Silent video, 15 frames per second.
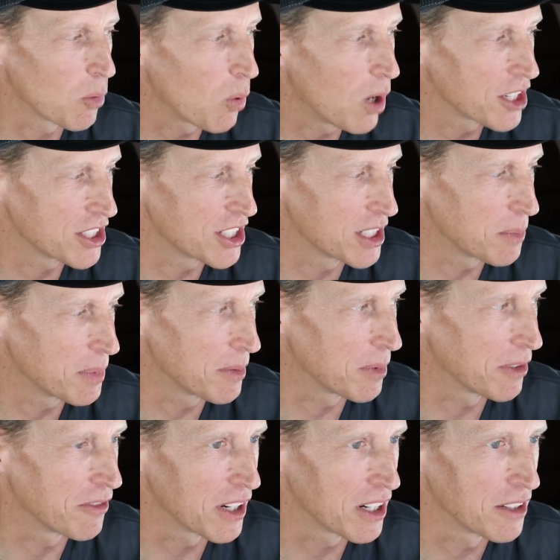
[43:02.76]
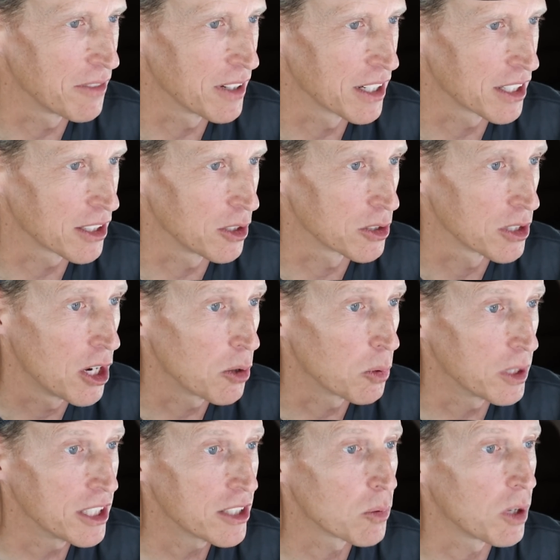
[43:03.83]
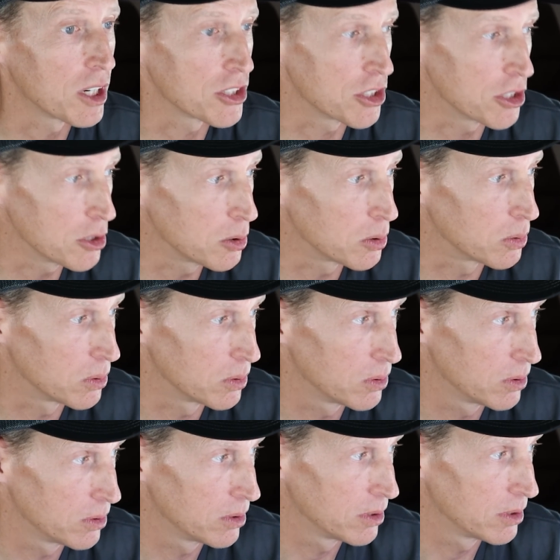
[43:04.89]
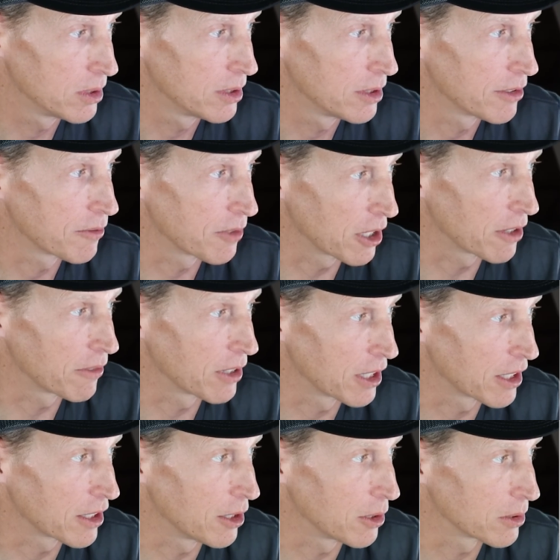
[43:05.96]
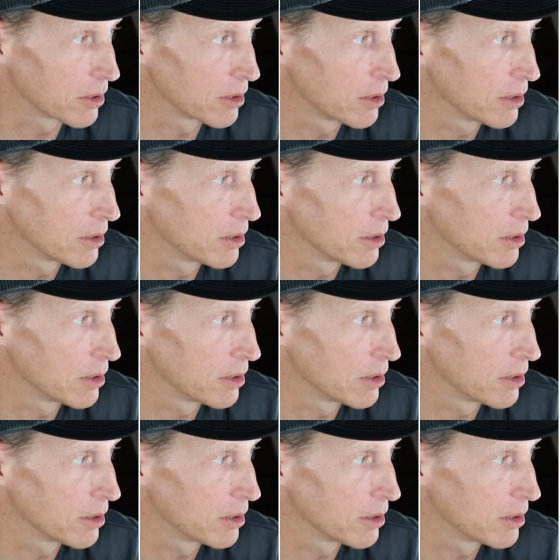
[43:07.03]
to watch these people very, very close. We need to watch you very, very close.